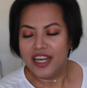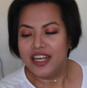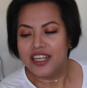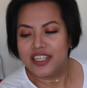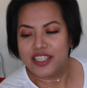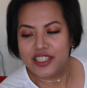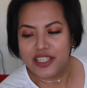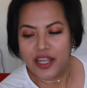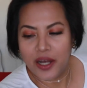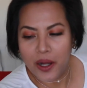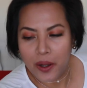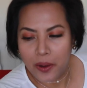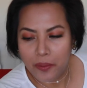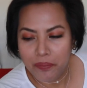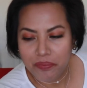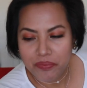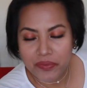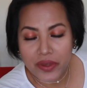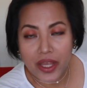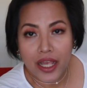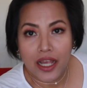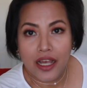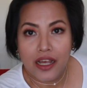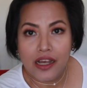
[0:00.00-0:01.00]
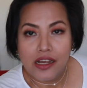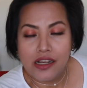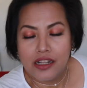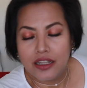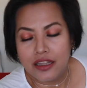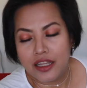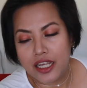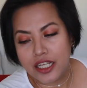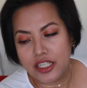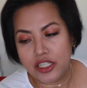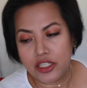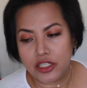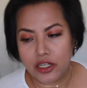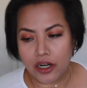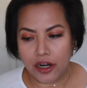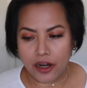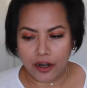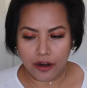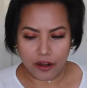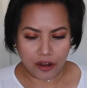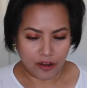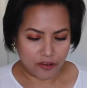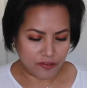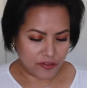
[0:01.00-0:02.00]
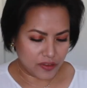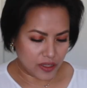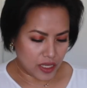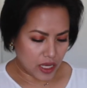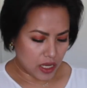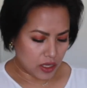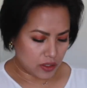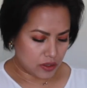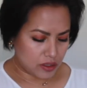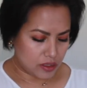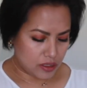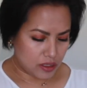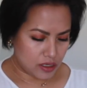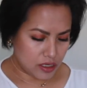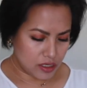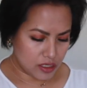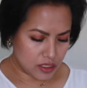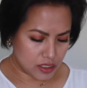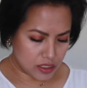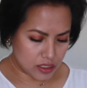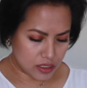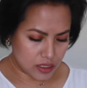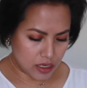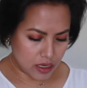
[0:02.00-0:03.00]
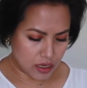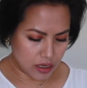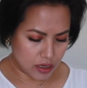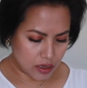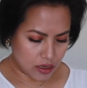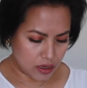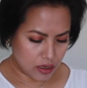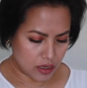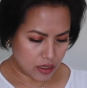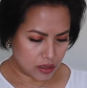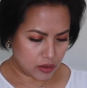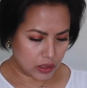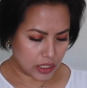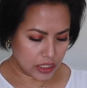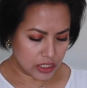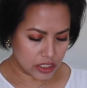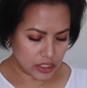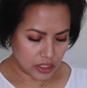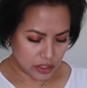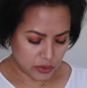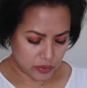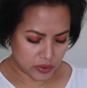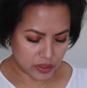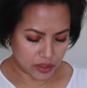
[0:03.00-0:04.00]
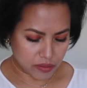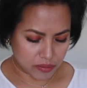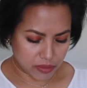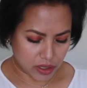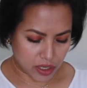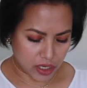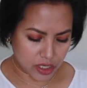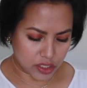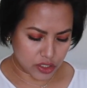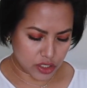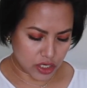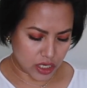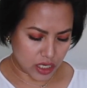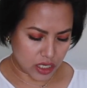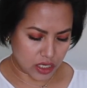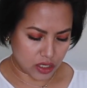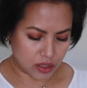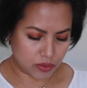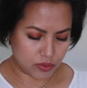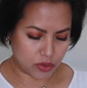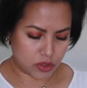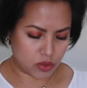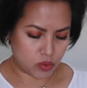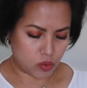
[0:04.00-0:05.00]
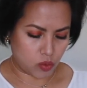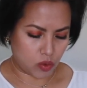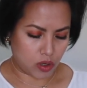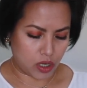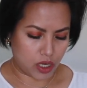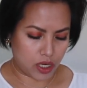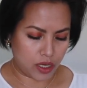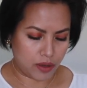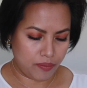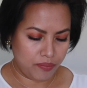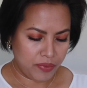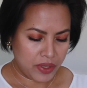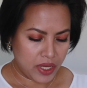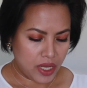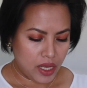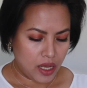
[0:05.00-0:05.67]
so let's start off. Now this, let's start with the Marc Jacobs one.